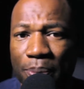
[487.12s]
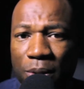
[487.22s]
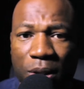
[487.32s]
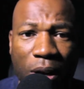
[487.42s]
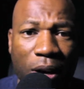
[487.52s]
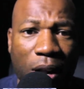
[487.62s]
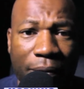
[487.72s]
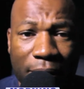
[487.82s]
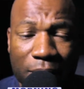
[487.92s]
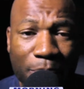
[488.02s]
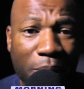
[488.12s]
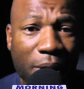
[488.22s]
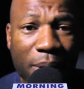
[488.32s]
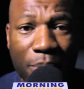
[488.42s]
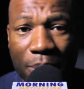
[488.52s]
started off as a
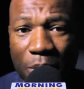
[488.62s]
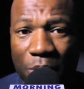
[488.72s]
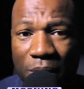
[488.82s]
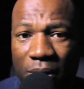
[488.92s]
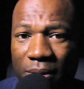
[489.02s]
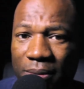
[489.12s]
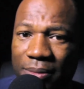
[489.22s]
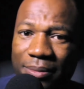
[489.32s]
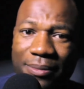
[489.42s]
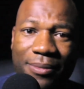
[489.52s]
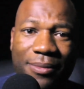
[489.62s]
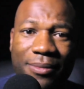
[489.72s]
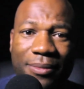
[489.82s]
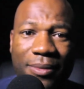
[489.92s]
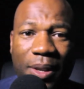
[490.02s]
party promoter,
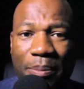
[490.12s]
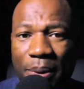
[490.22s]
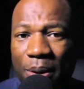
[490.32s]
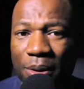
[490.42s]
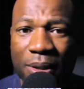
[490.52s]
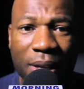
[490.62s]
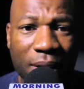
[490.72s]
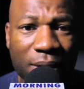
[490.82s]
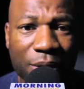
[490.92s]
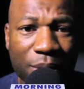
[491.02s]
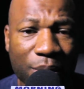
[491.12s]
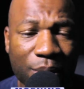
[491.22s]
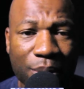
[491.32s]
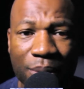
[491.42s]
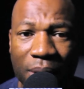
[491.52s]
then build
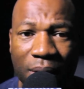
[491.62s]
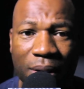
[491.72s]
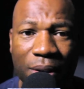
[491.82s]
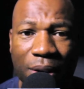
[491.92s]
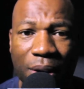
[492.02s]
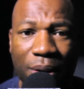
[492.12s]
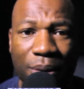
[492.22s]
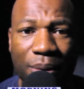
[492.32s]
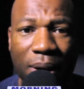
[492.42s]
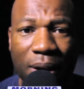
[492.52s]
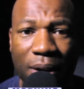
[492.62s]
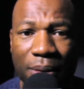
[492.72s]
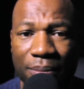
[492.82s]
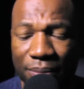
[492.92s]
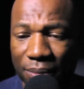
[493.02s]
to,
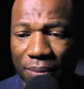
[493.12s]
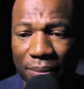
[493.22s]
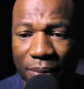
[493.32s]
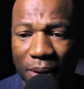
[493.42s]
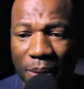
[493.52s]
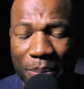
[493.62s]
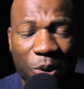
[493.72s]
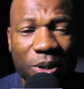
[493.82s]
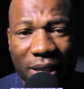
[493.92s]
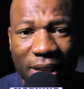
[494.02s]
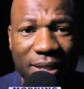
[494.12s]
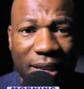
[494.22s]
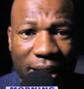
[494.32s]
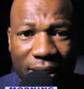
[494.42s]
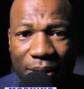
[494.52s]
a music
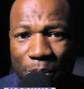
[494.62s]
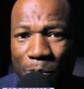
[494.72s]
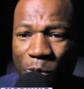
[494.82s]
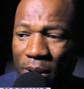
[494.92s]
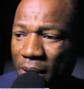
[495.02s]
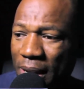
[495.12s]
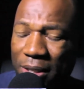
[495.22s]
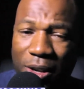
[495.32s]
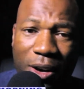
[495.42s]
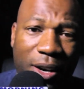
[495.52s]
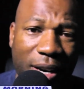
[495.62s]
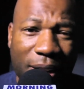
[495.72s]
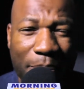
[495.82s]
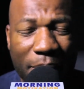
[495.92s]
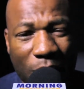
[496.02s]
exec, whether they started
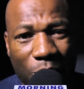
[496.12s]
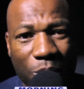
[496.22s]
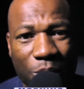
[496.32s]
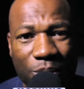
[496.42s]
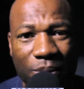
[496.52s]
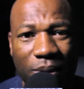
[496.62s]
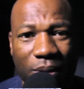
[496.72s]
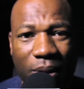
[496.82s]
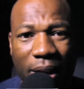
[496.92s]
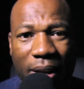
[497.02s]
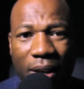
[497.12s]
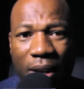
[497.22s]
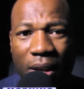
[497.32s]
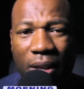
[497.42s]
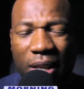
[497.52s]
in the mailroom, right?
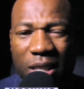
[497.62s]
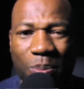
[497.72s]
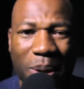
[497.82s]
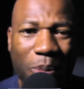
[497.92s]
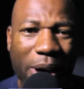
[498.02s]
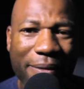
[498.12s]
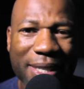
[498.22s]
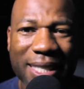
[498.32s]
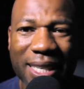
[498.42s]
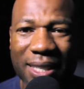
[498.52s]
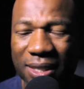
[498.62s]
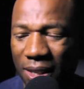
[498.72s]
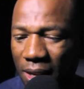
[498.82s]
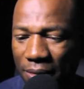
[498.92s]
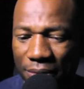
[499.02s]
These people have a sense
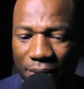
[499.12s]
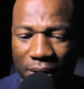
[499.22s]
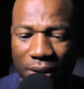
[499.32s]
of